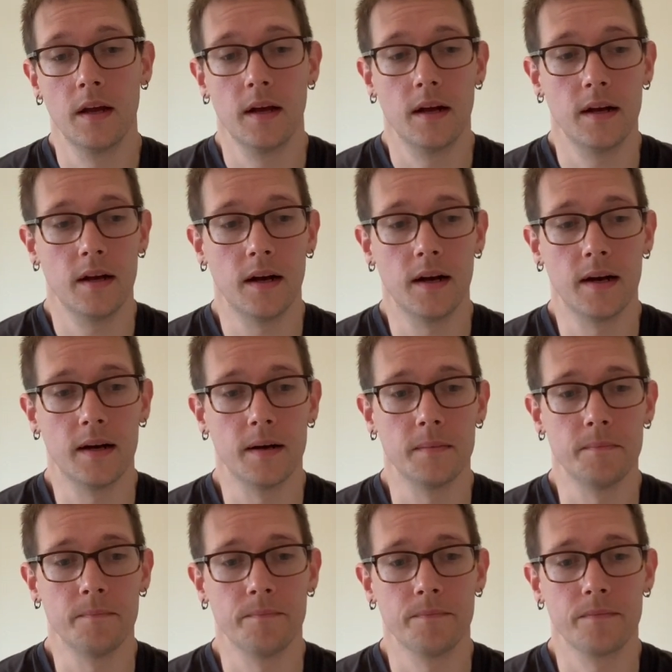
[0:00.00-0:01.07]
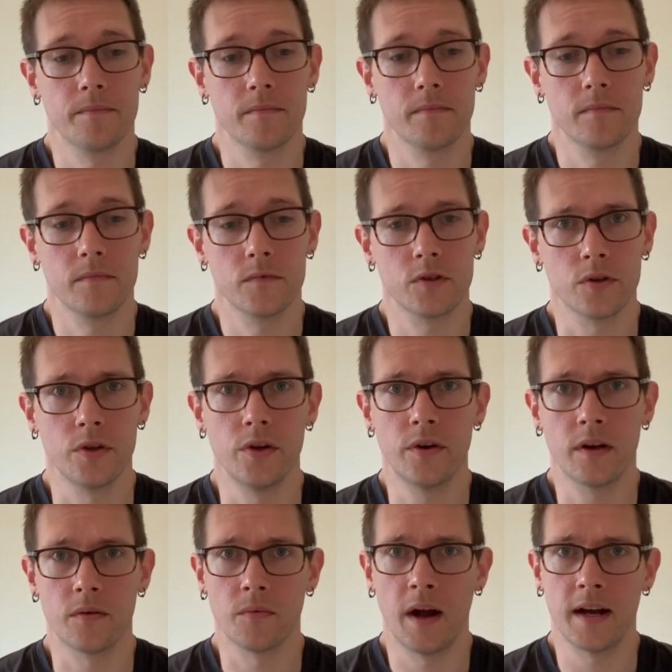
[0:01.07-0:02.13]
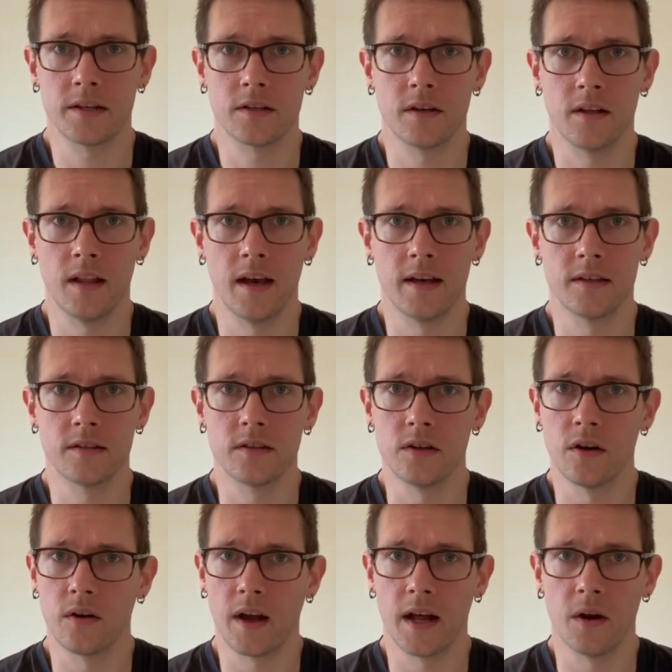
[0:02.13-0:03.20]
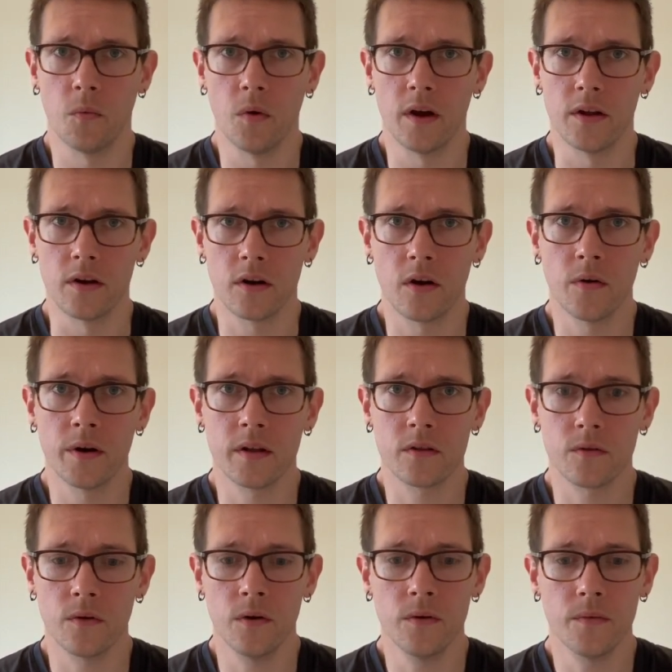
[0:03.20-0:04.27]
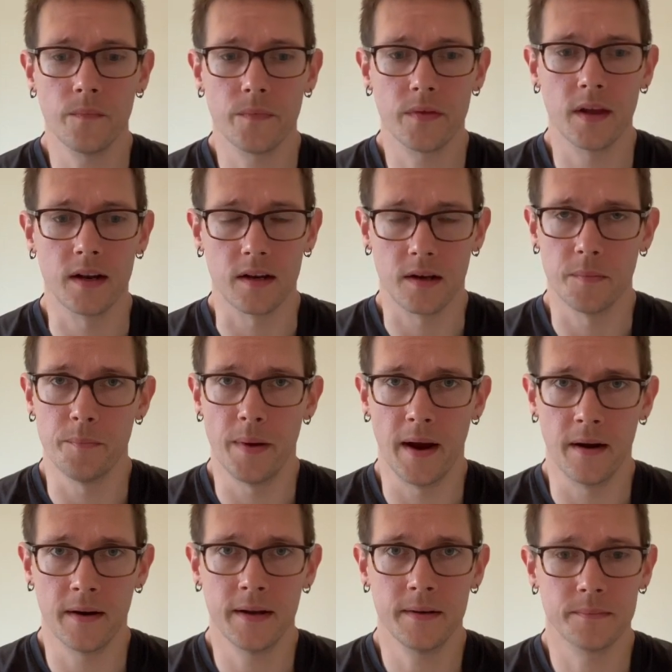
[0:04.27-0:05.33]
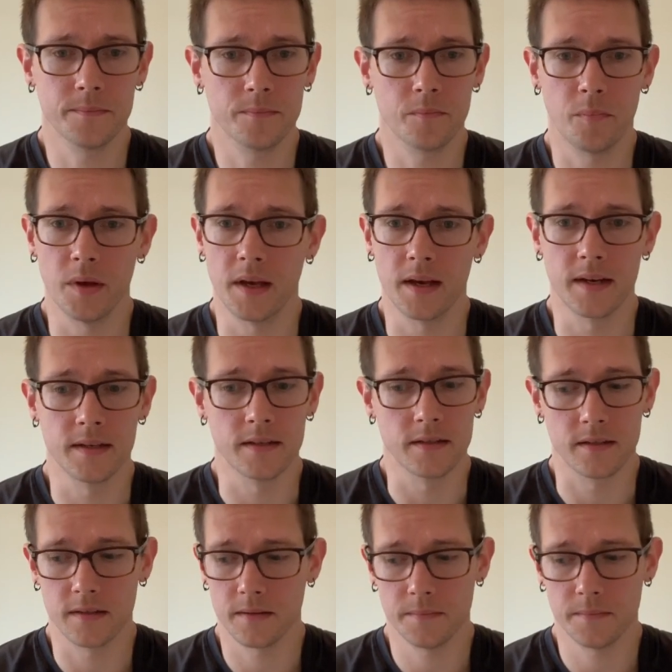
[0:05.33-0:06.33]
So you can rationalize, kind of what you're going through and compare it, because